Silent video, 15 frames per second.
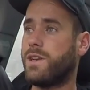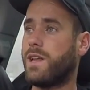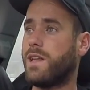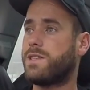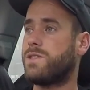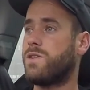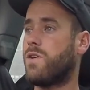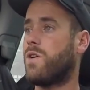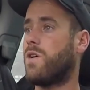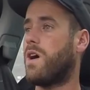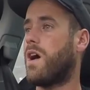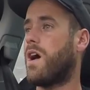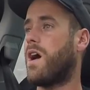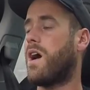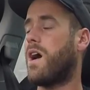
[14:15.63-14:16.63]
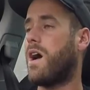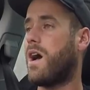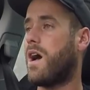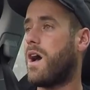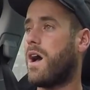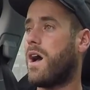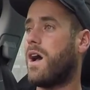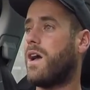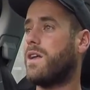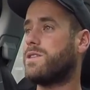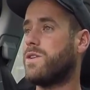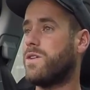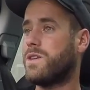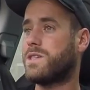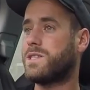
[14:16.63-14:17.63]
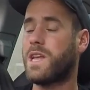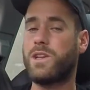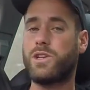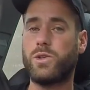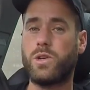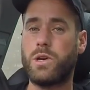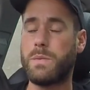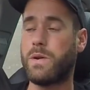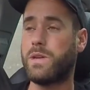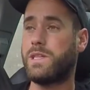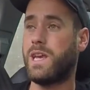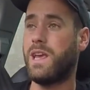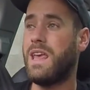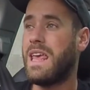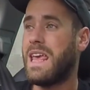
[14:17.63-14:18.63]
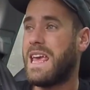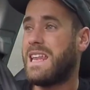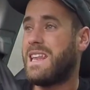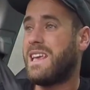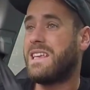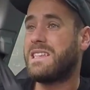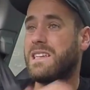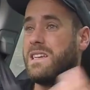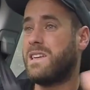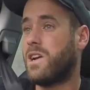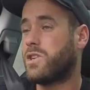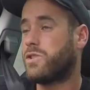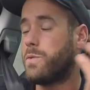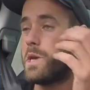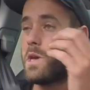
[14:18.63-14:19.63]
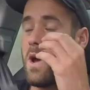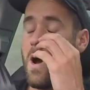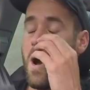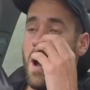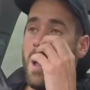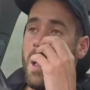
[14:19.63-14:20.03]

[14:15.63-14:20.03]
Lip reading: It's not an essential commodity. It is a luxury car,